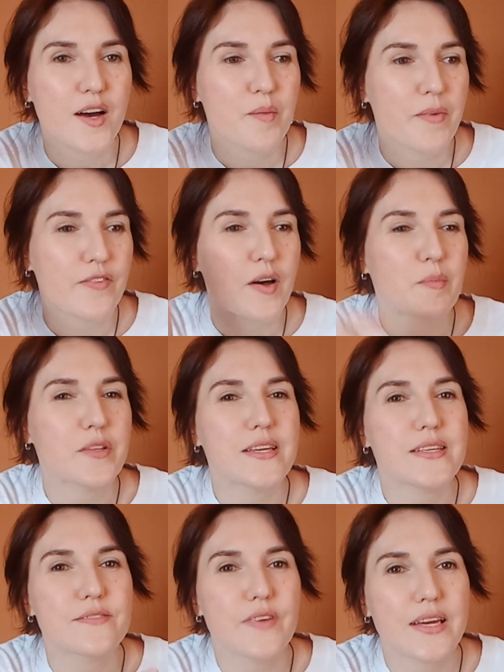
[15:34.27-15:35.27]
My family
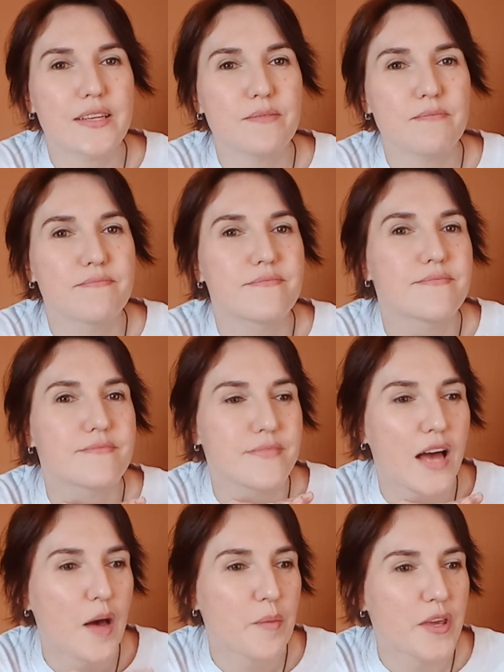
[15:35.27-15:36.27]
is fed,
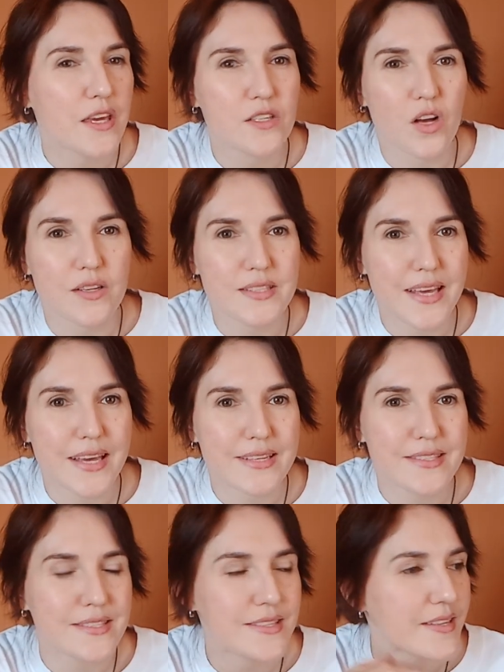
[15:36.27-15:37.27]
happy and
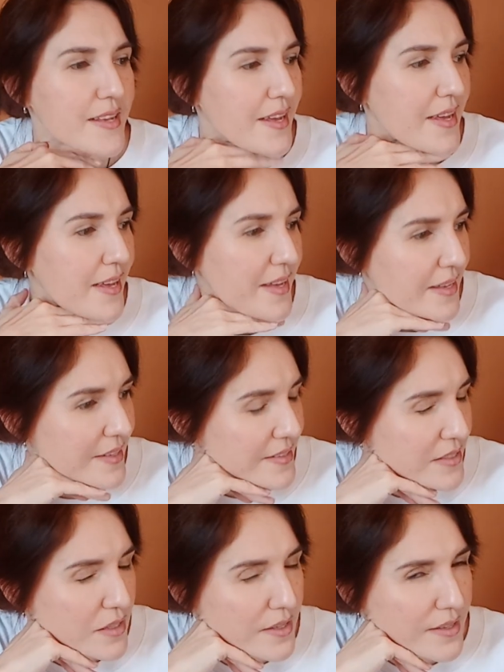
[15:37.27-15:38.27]
content.
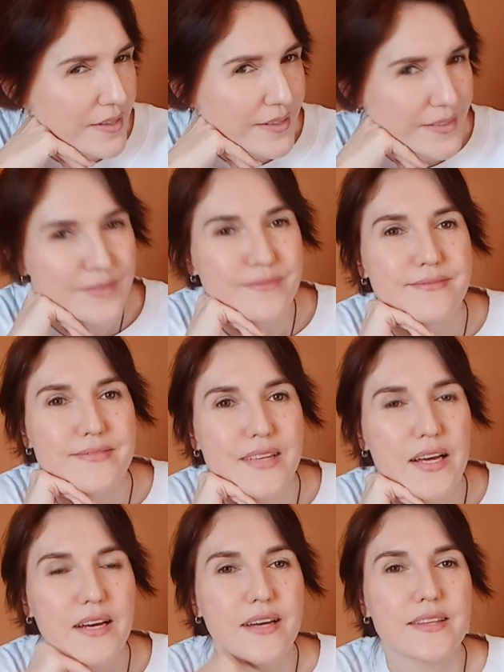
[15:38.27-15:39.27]
And uh,
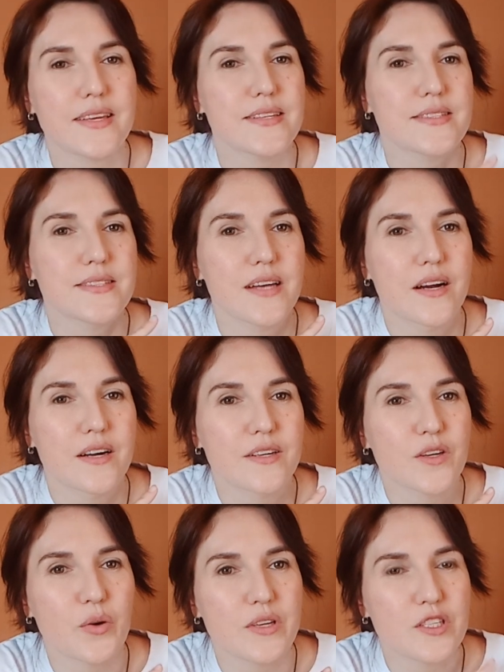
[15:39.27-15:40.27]
the kids are
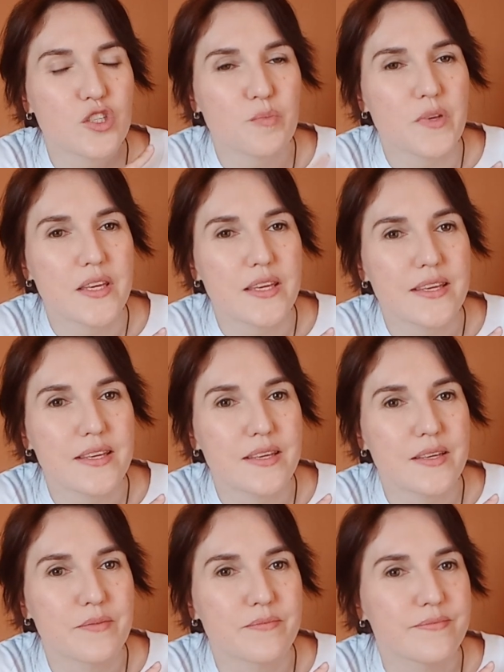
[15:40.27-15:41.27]
going to
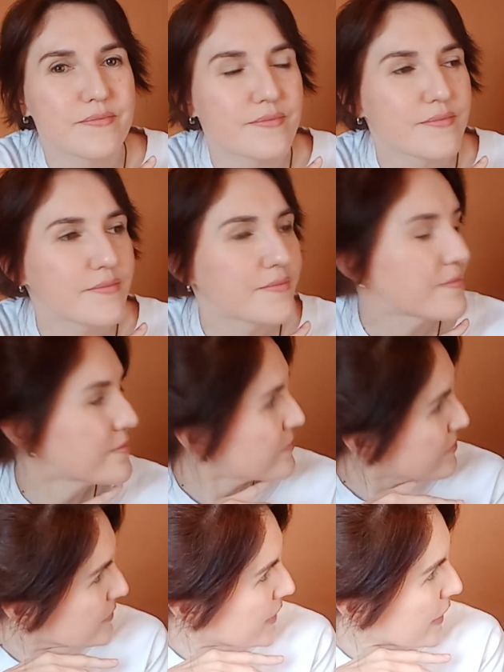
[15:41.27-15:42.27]
be
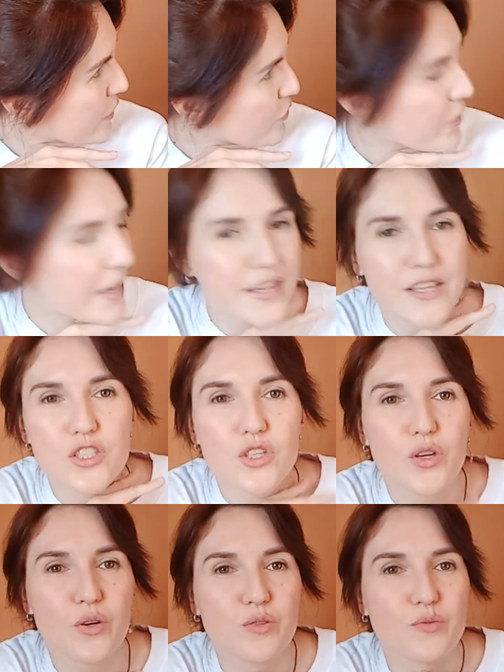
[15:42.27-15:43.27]
getting ready to
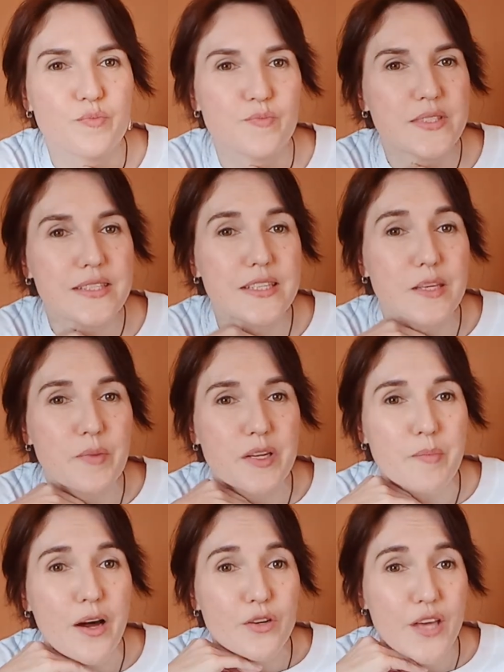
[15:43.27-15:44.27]
go to sleep in
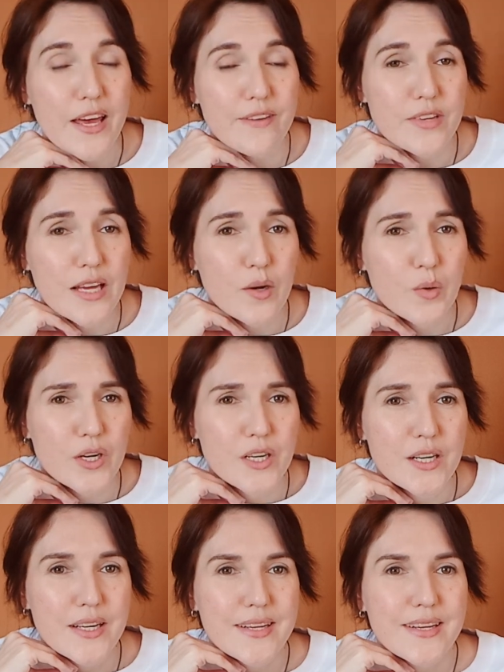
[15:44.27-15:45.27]
about half an
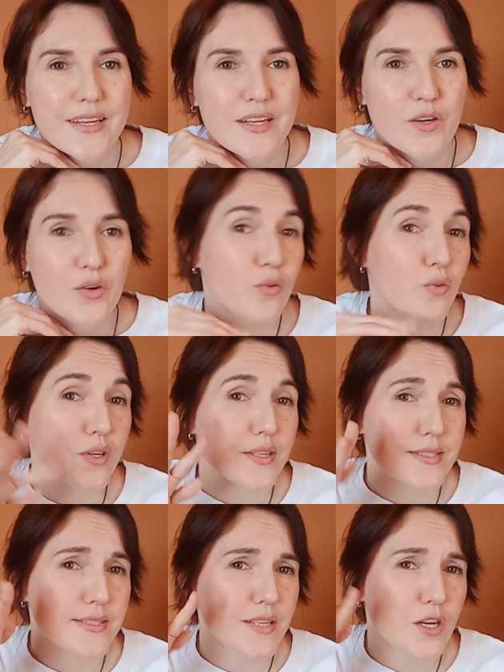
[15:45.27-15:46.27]
hour or
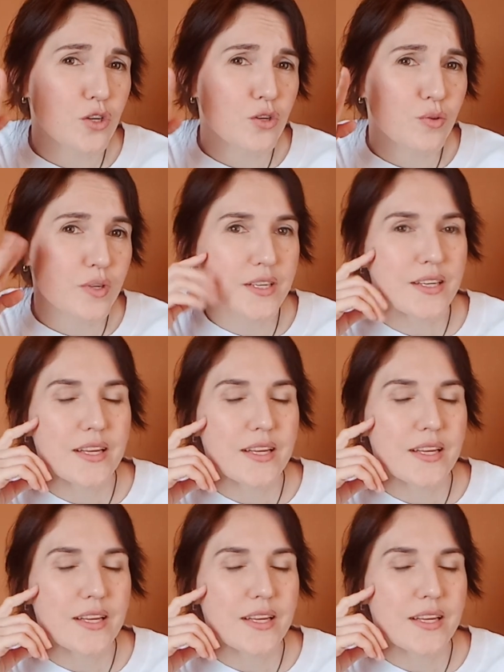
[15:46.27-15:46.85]
so.